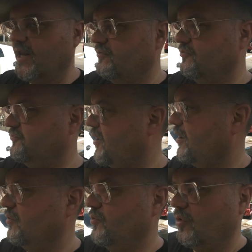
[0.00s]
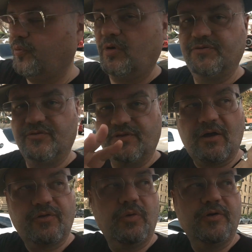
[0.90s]
And if you follow northwards and
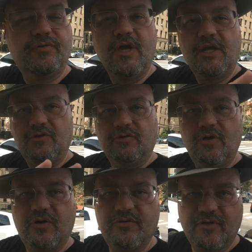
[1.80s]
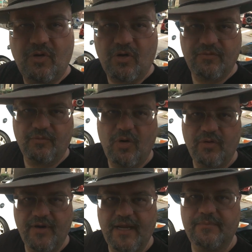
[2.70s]
southwards, you'll notice that all of the
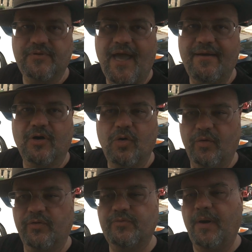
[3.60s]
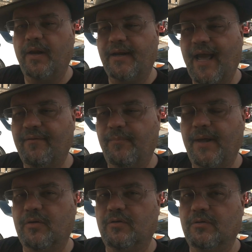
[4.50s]
road names have a corresponding
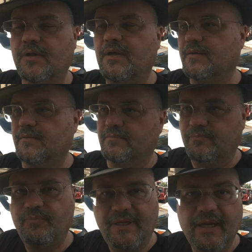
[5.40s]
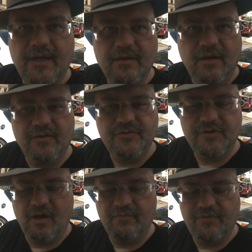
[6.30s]
alphabetical beginning
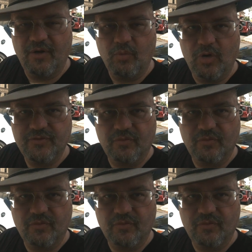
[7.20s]
of their words.